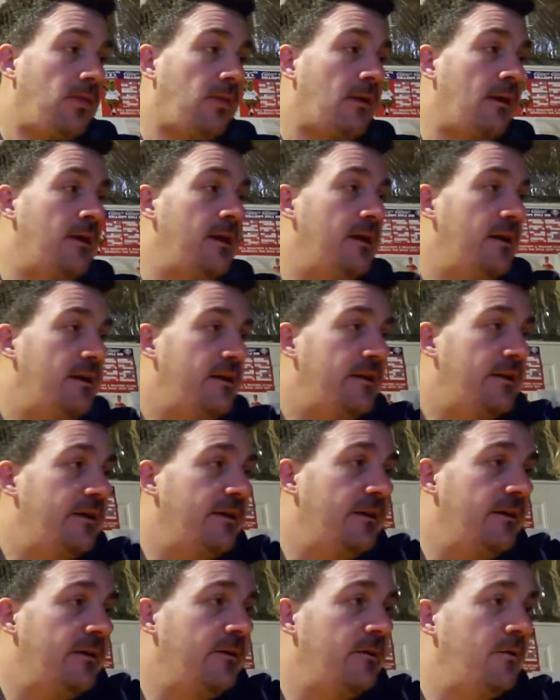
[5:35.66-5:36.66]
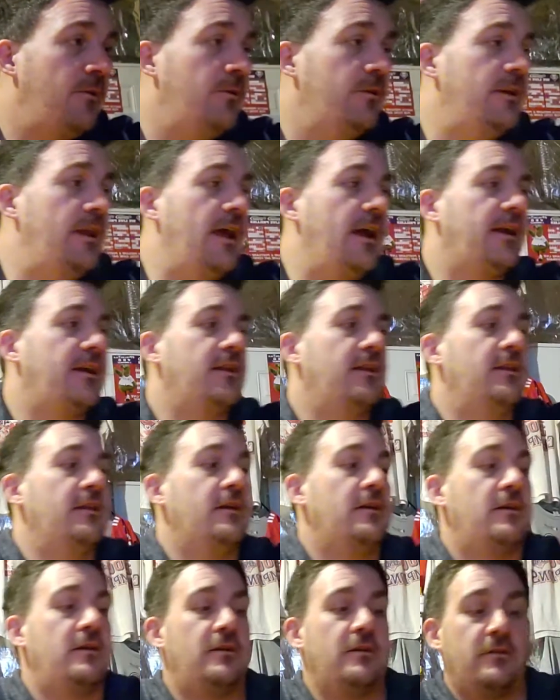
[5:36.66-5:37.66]
And on deck in an
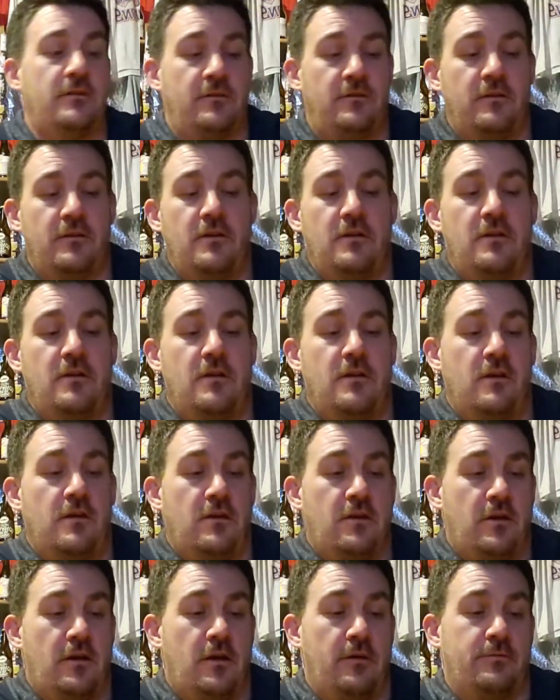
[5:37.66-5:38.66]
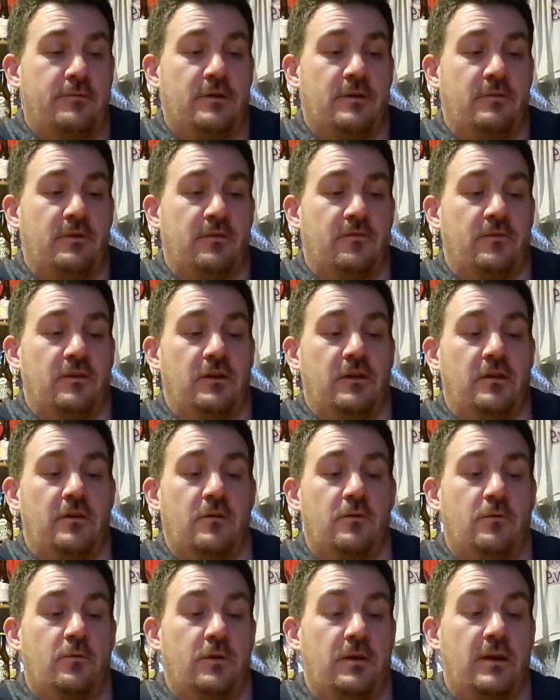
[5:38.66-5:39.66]
upcoming
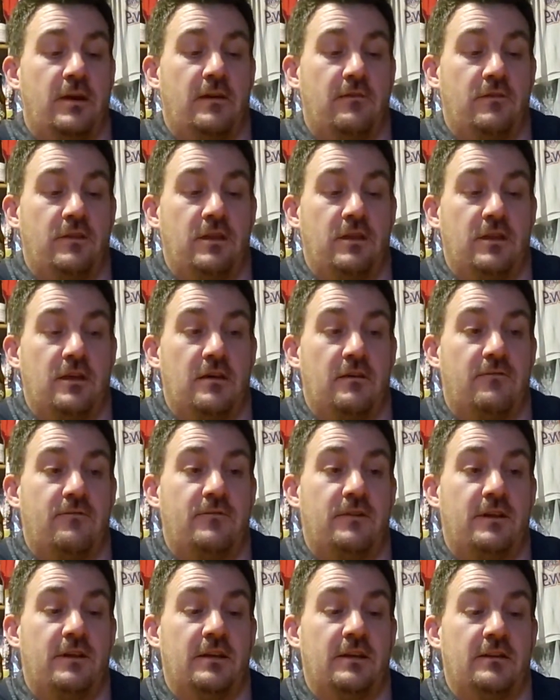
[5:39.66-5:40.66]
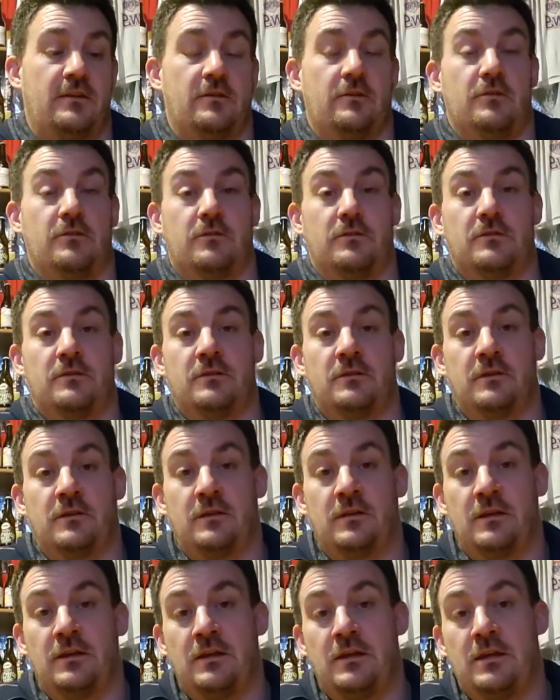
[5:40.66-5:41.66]
video, we have the Flying Dog
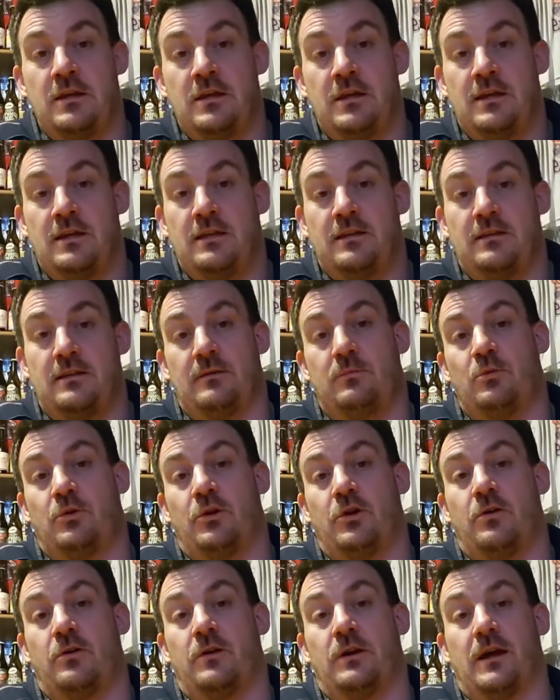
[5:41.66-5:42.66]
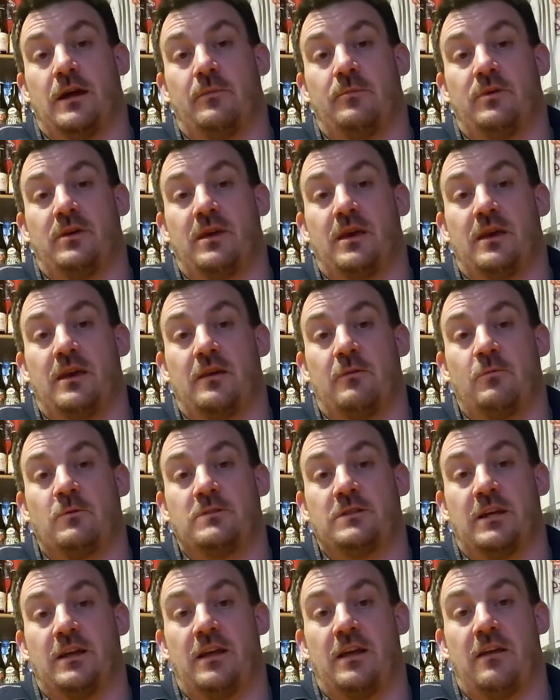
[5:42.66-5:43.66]
Double Dog IPA, which
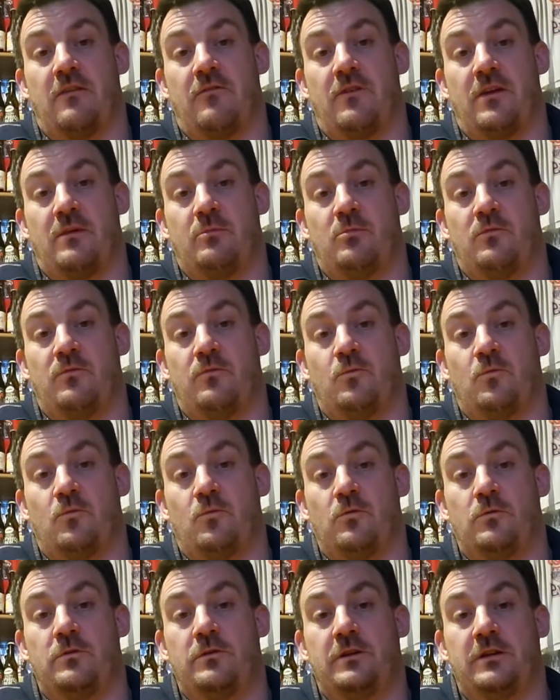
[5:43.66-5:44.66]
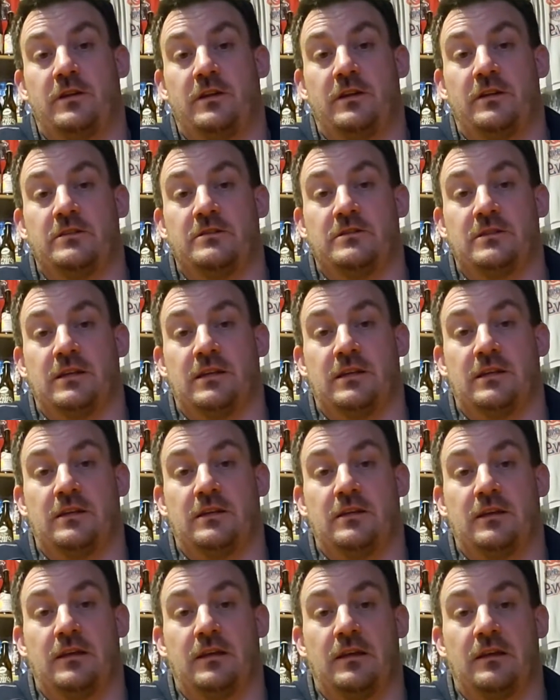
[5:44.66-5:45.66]
I have had before. It is a
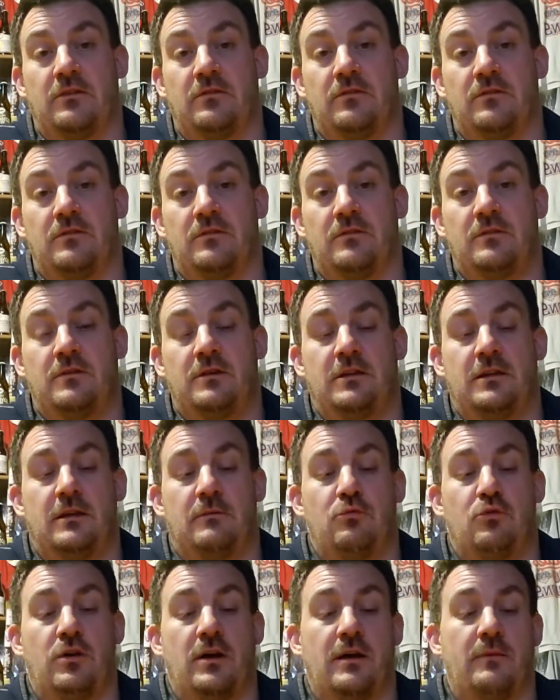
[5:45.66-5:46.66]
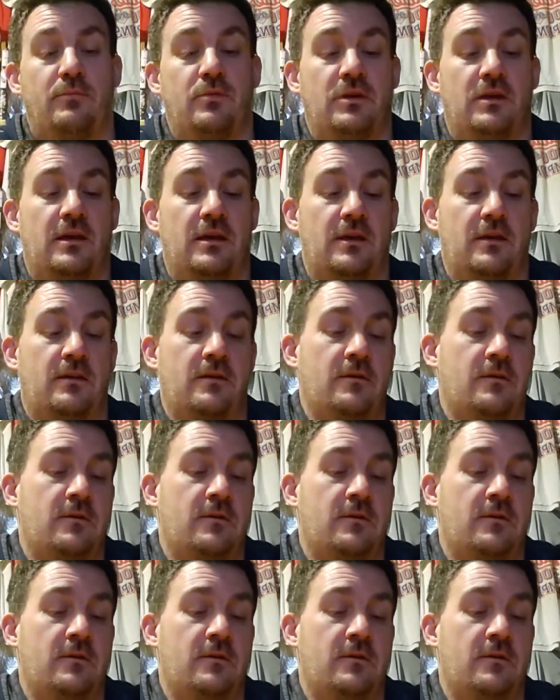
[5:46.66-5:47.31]
good double IPA.